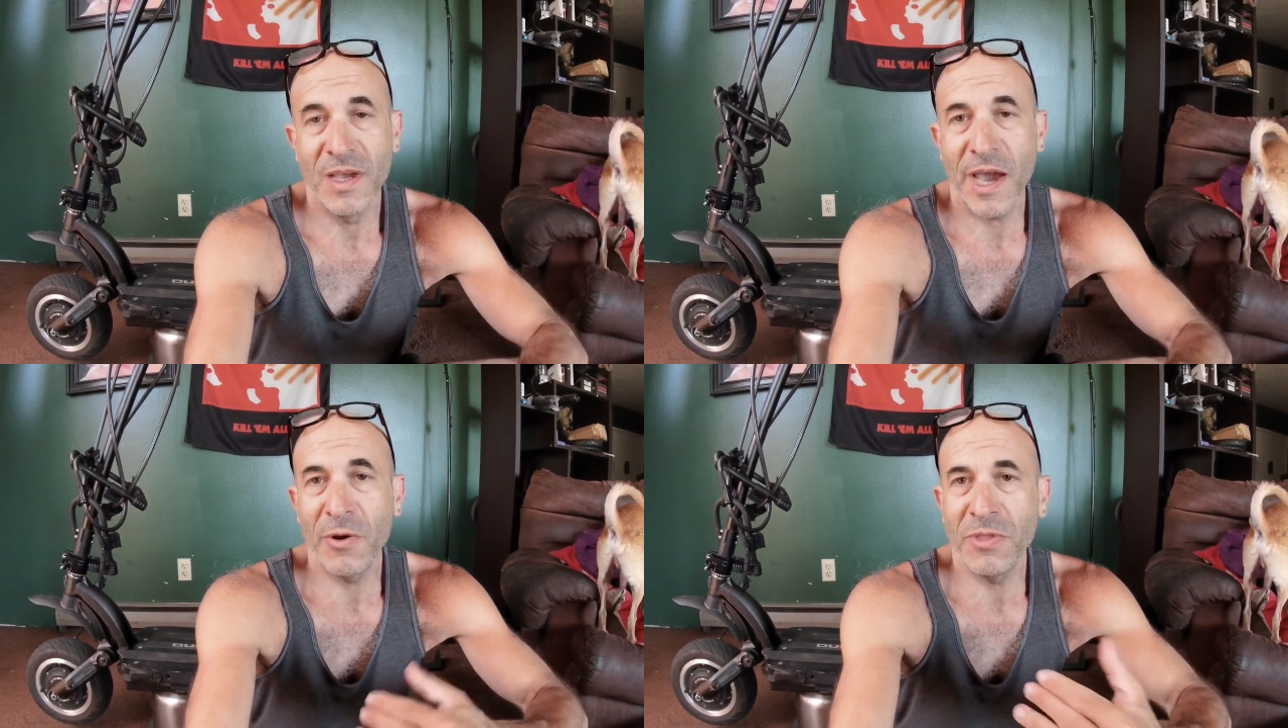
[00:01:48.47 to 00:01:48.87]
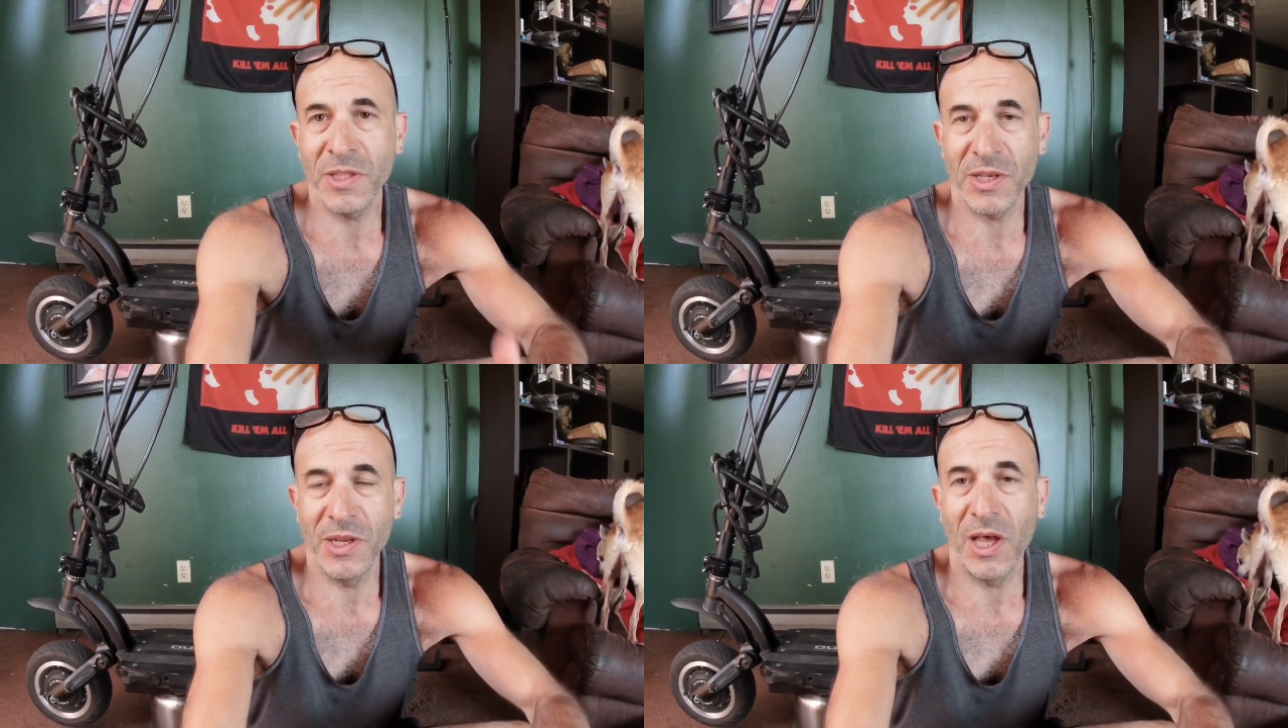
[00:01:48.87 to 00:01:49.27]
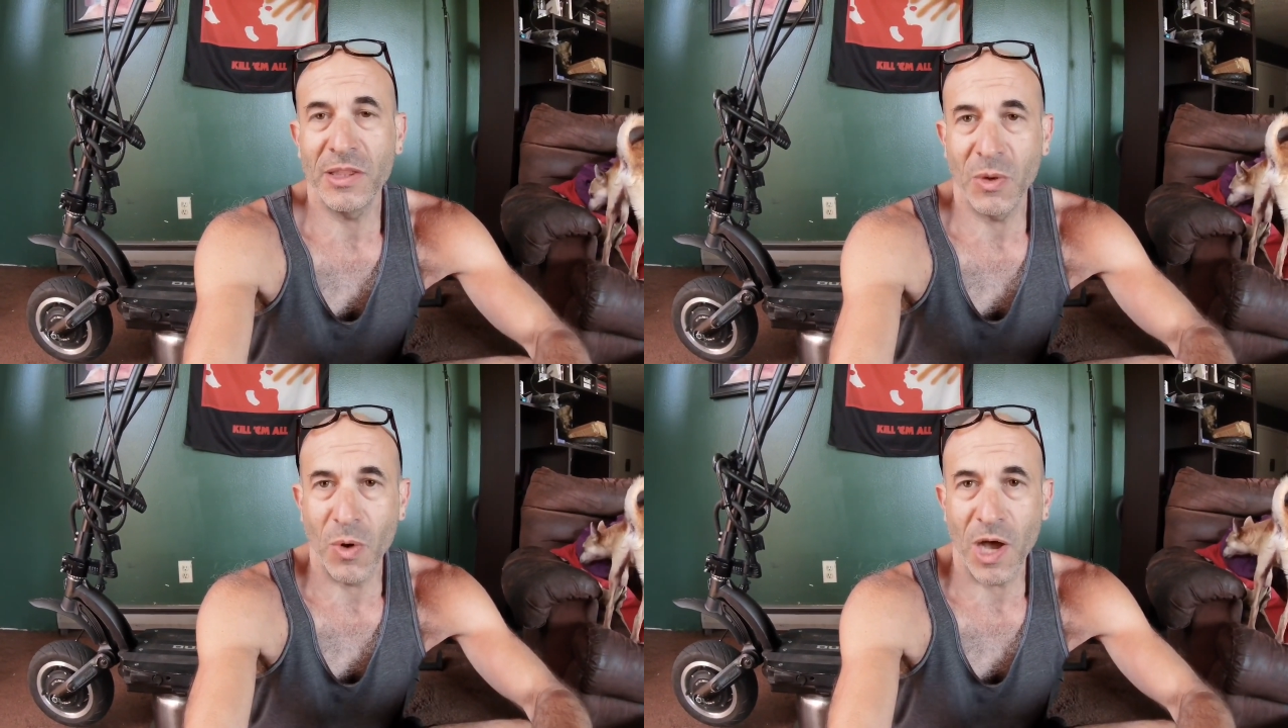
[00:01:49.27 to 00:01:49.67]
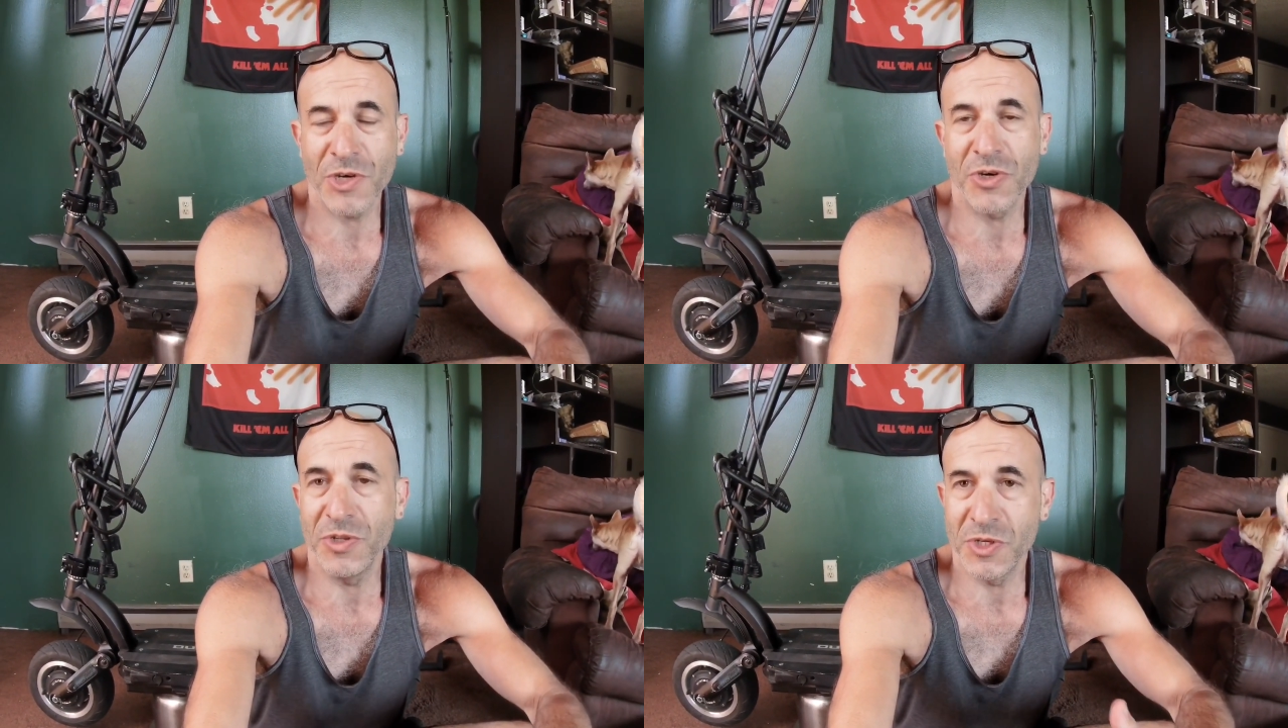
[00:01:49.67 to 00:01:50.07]
I don't think the nut, the
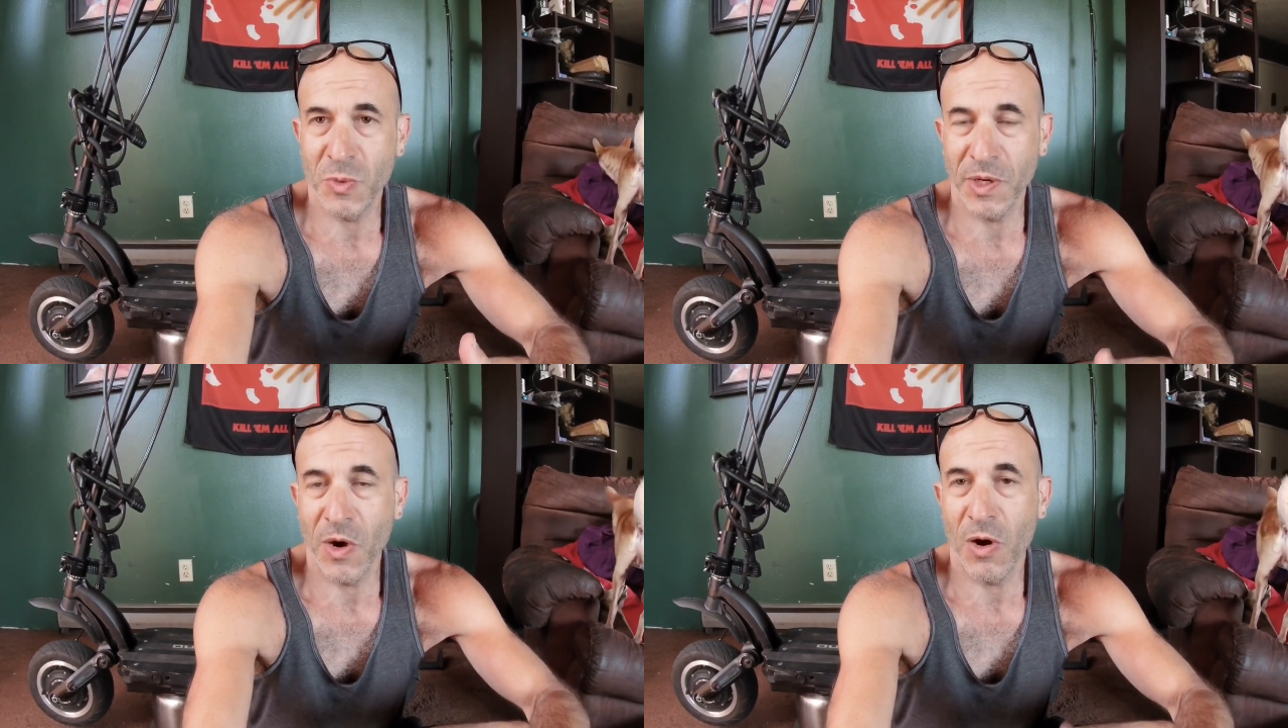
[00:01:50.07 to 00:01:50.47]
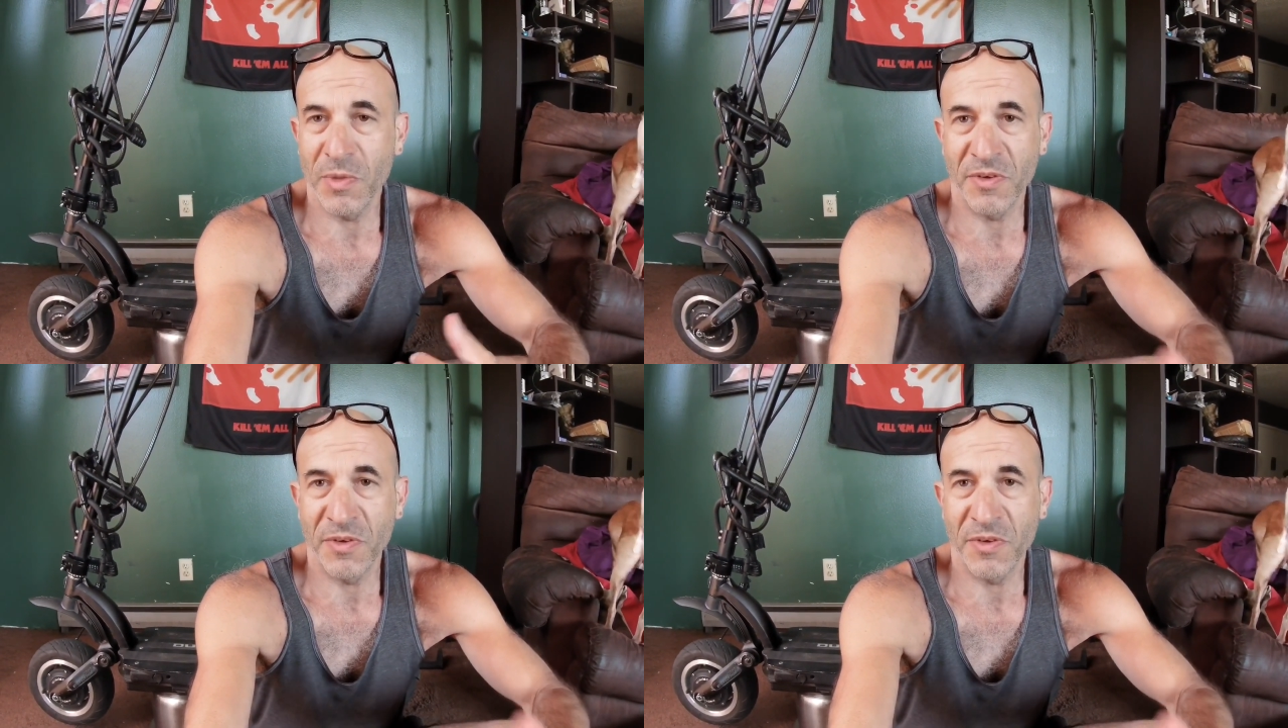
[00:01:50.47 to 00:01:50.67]
washer, the swing arm,